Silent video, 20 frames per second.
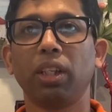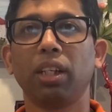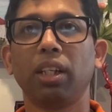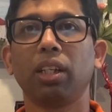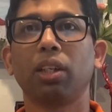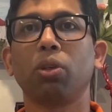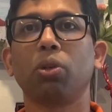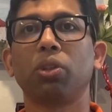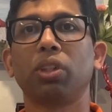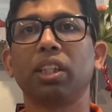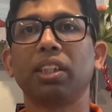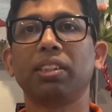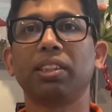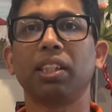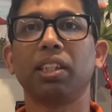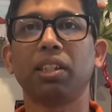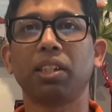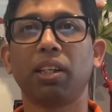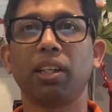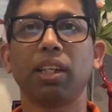to the contact
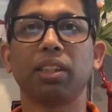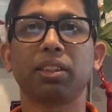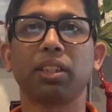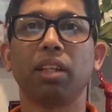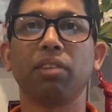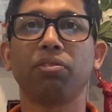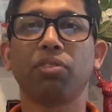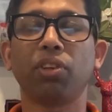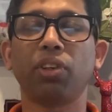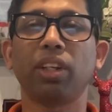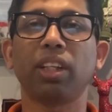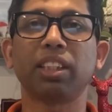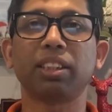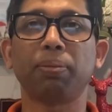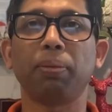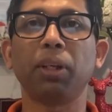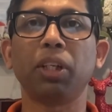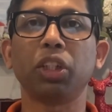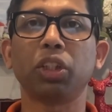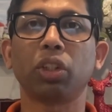center asking for an
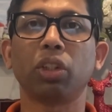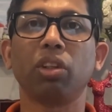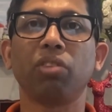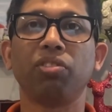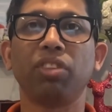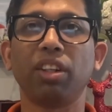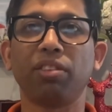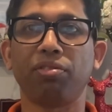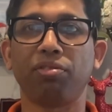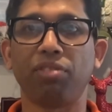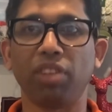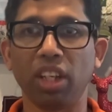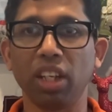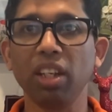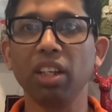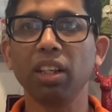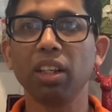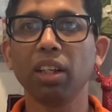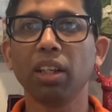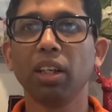explanation of the
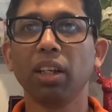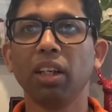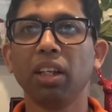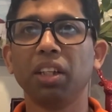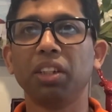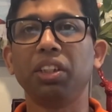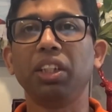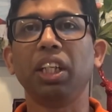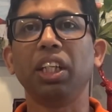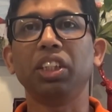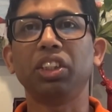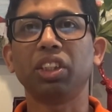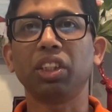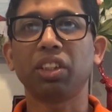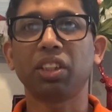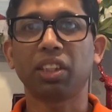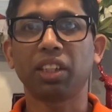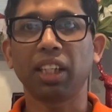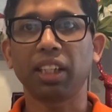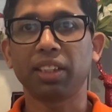fee. The
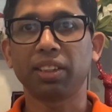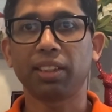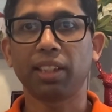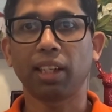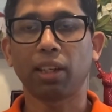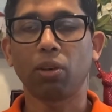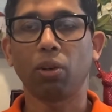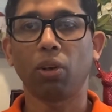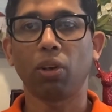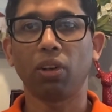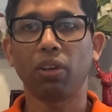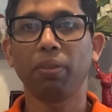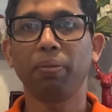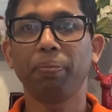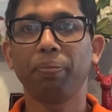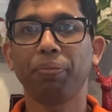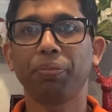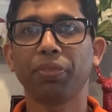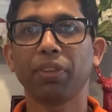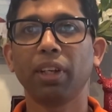agent takes the call.
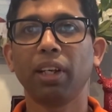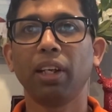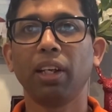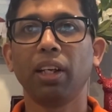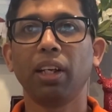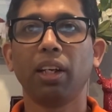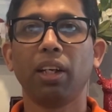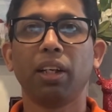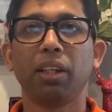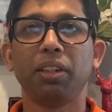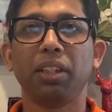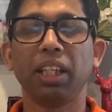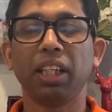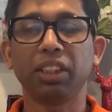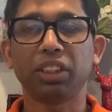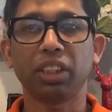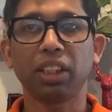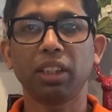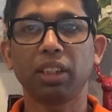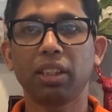
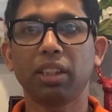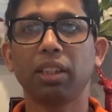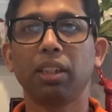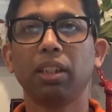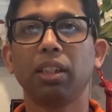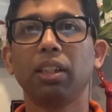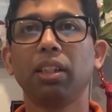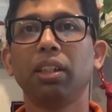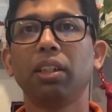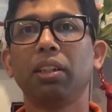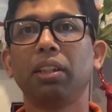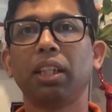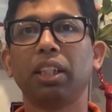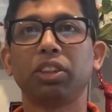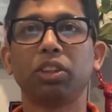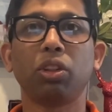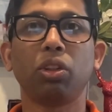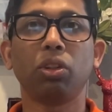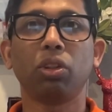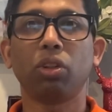The agent
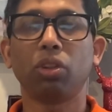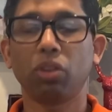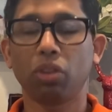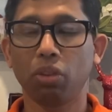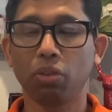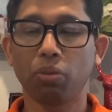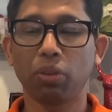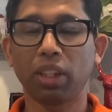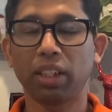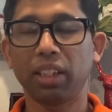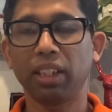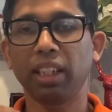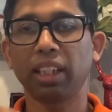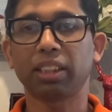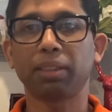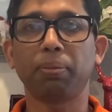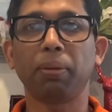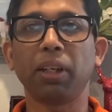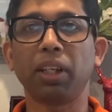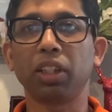doesn't know what the
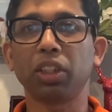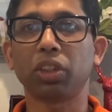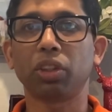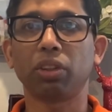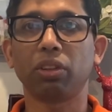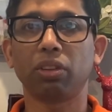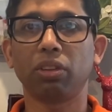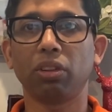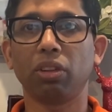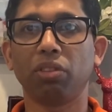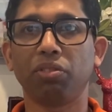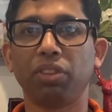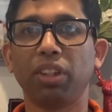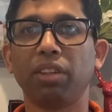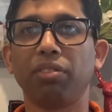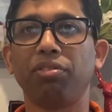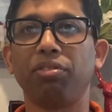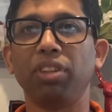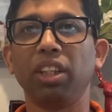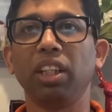explanation of
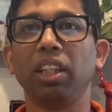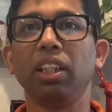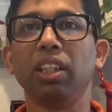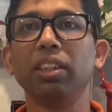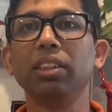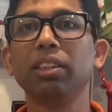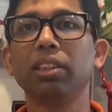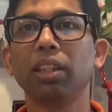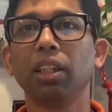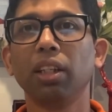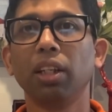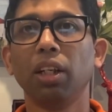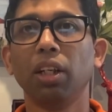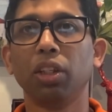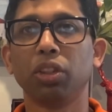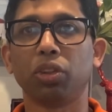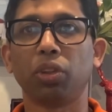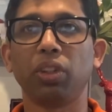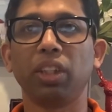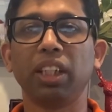the fee is.
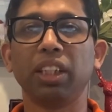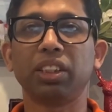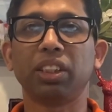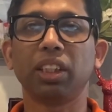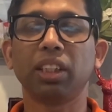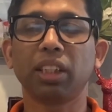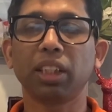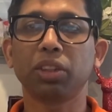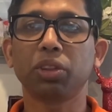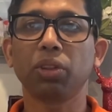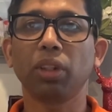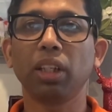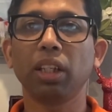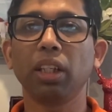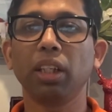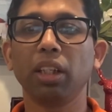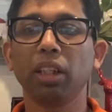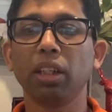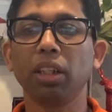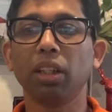So the agent
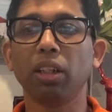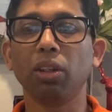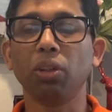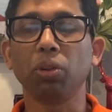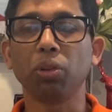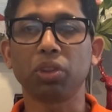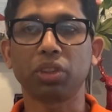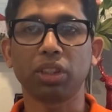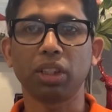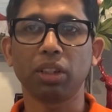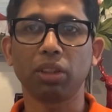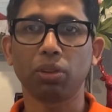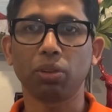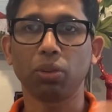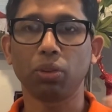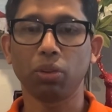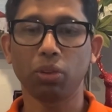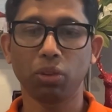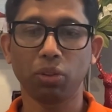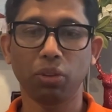actually looks
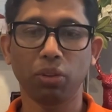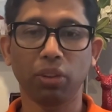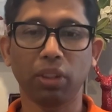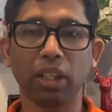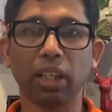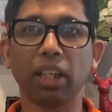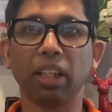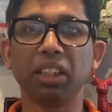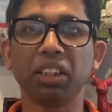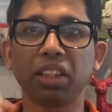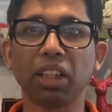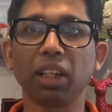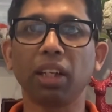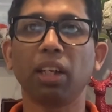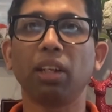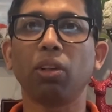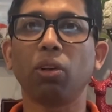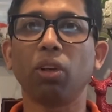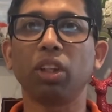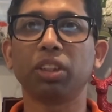into the
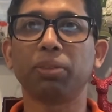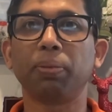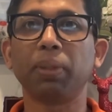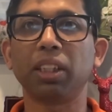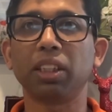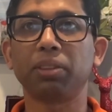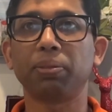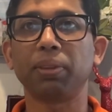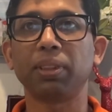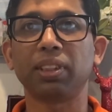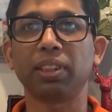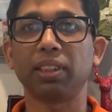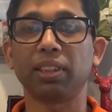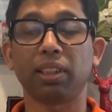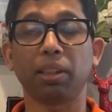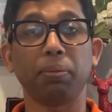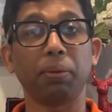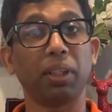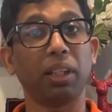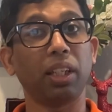internal knowledge management
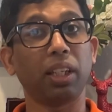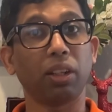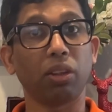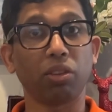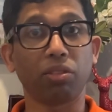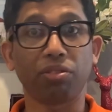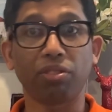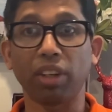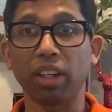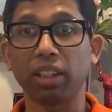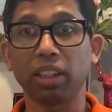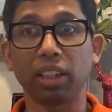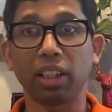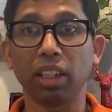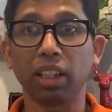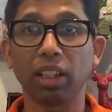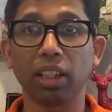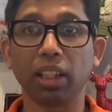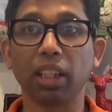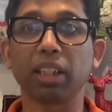system and he cannot find
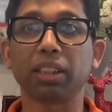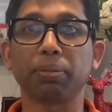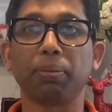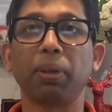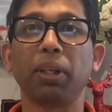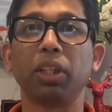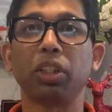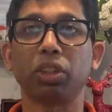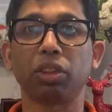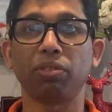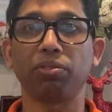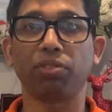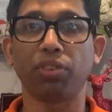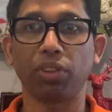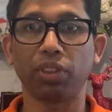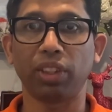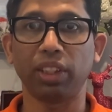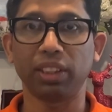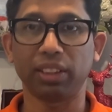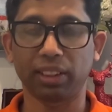any explanation
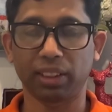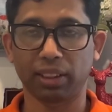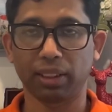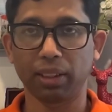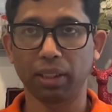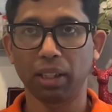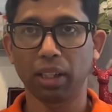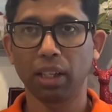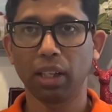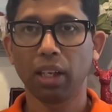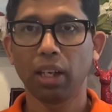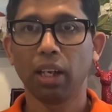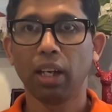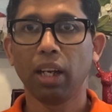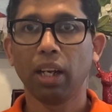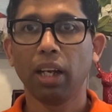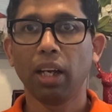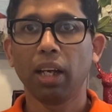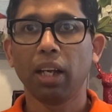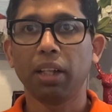for this.
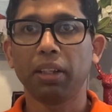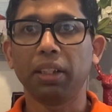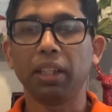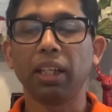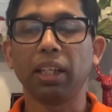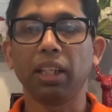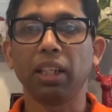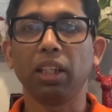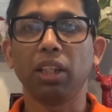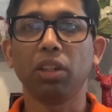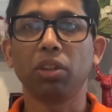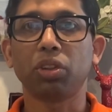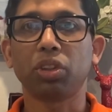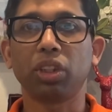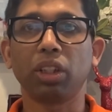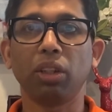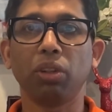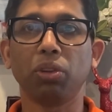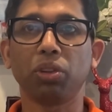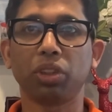Then he or
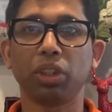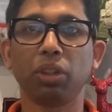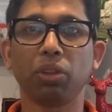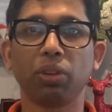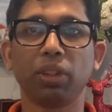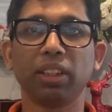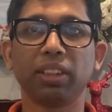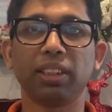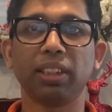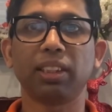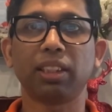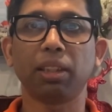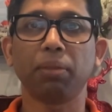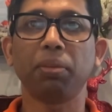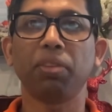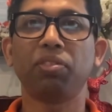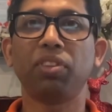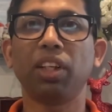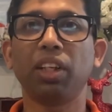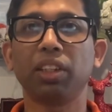she looks into the
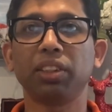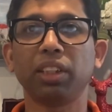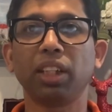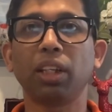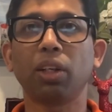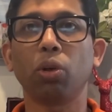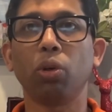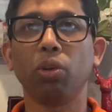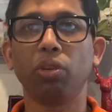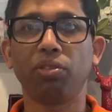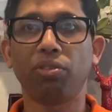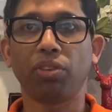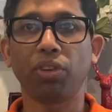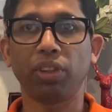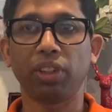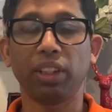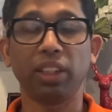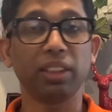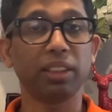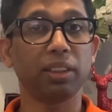system. If there is any code
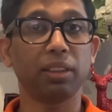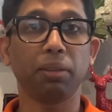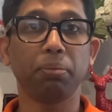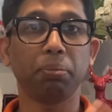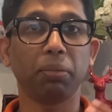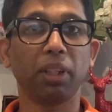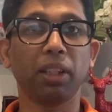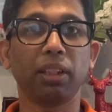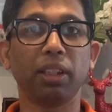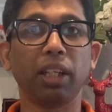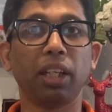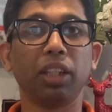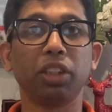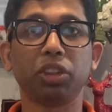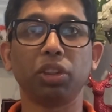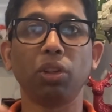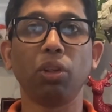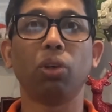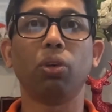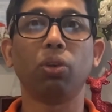for this, there
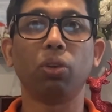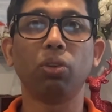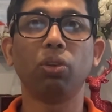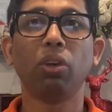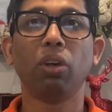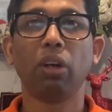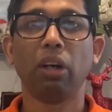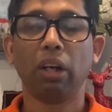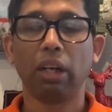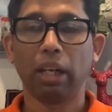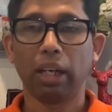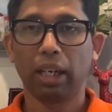is no